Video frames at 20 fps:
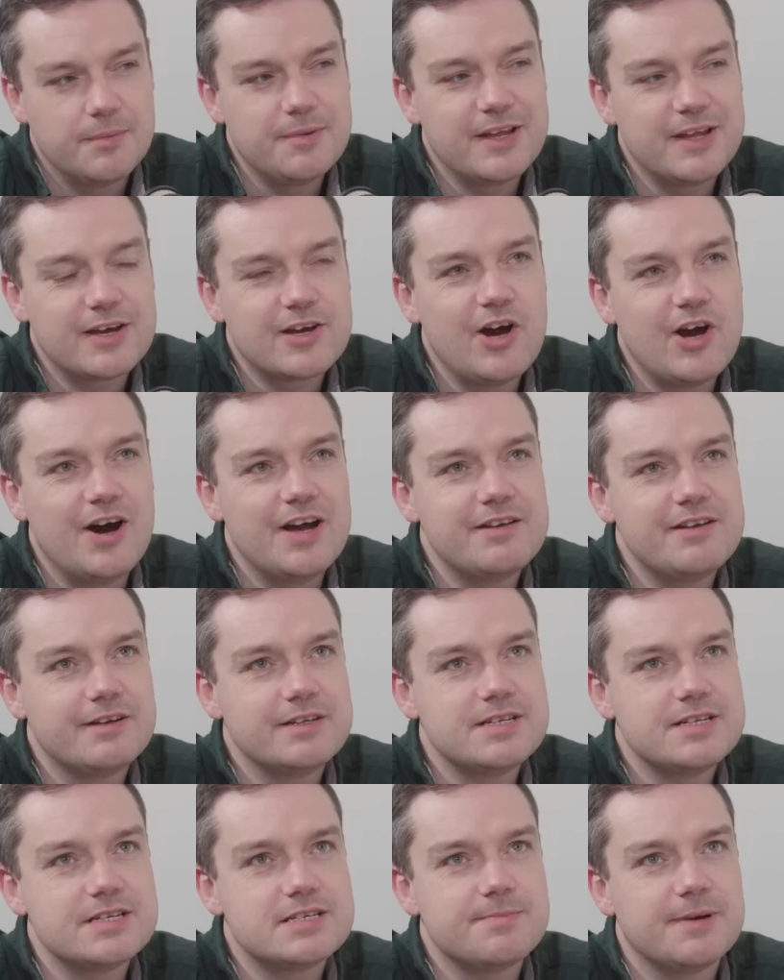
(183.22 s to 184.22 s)
mean, that kind of
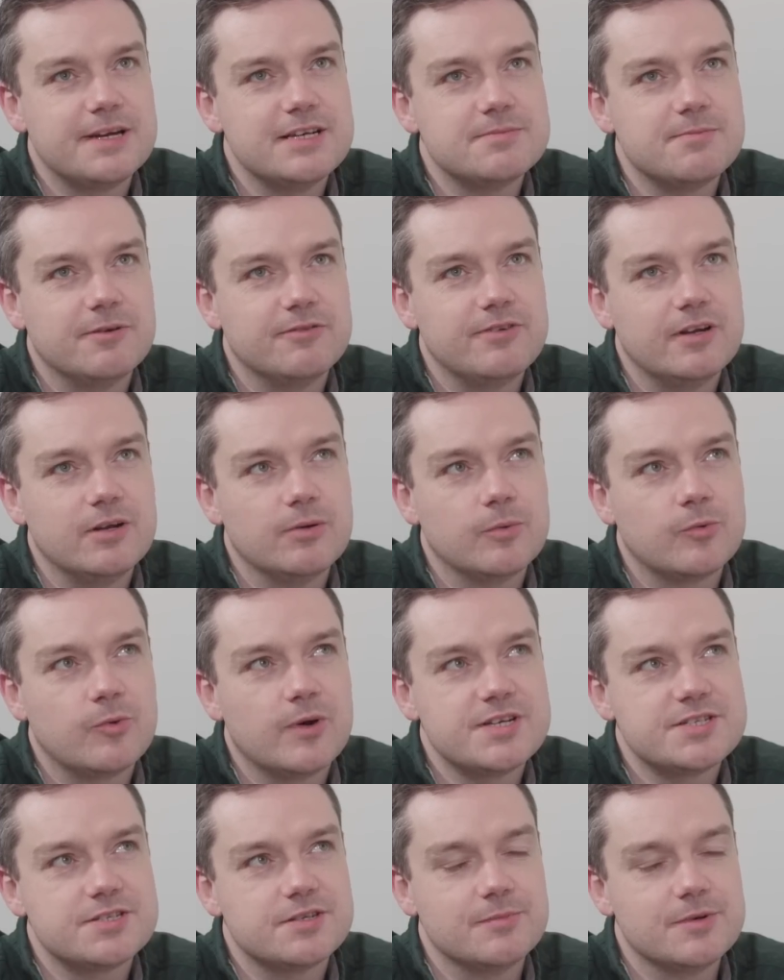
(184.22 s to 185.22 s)
anticipates my follow-up
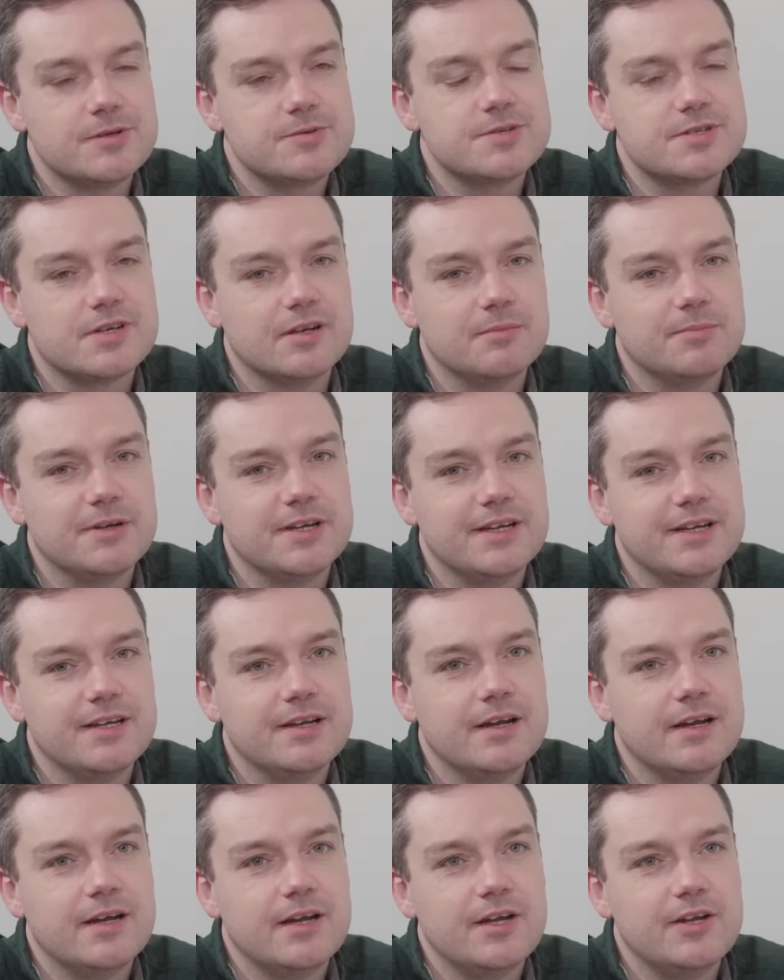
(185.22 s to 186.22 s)
question, which was going to be,
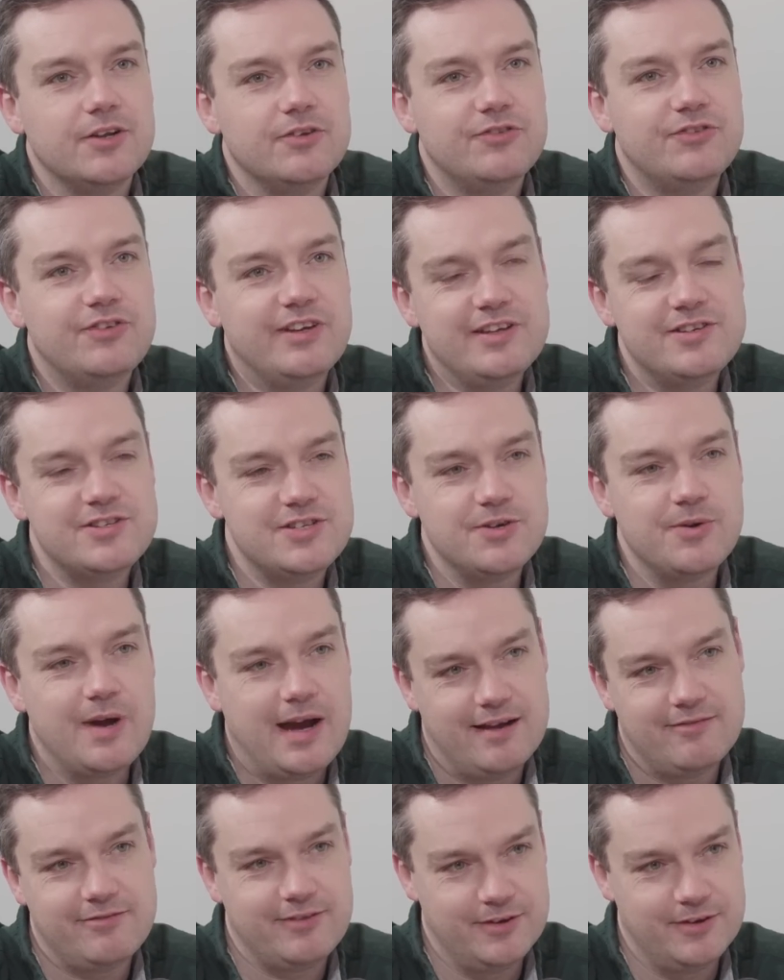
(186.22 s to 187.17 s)
did you have